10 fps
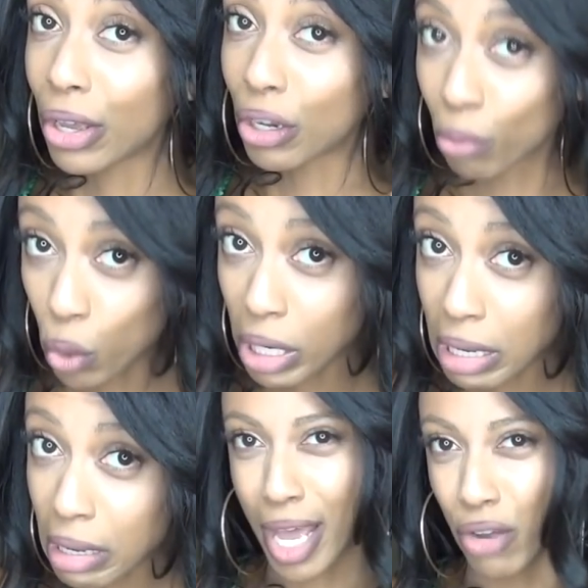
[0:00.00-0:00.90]
your
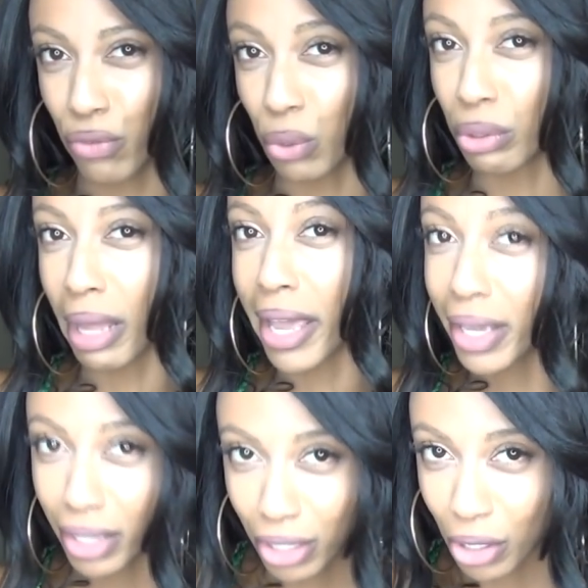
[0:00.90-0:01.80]
booty, and if you
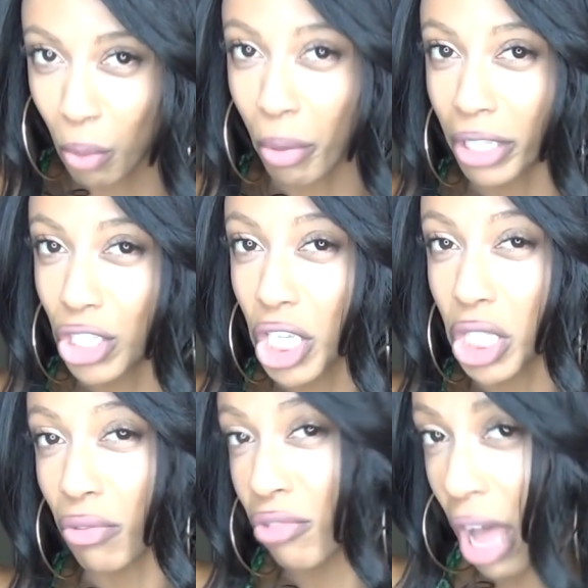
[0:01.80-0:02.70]
like your butt cheeks
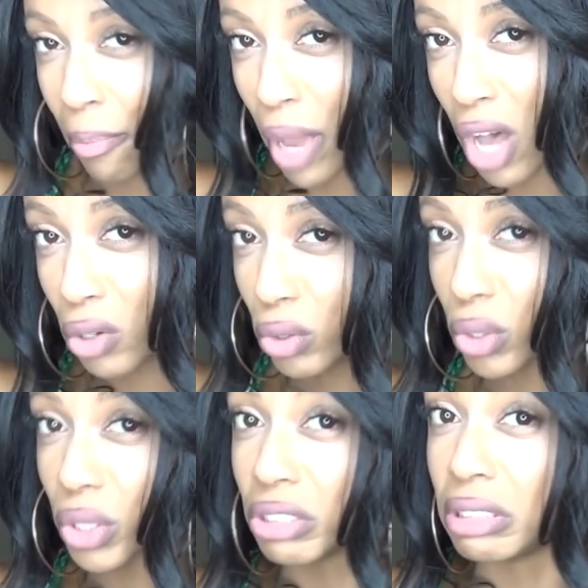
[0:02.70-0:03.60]
to flap out
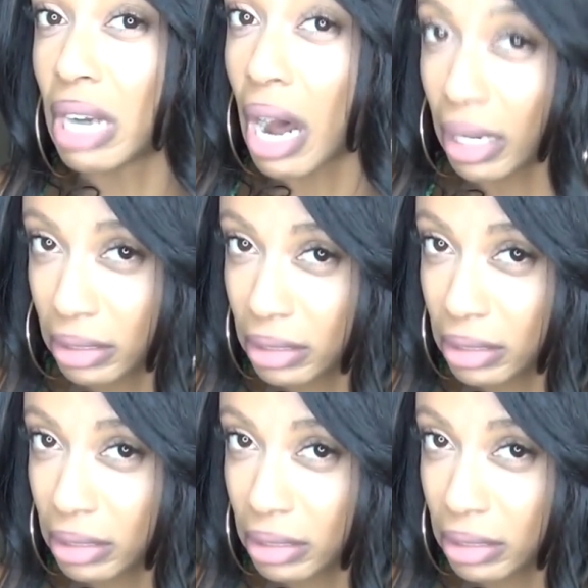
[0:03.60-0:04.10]
or not.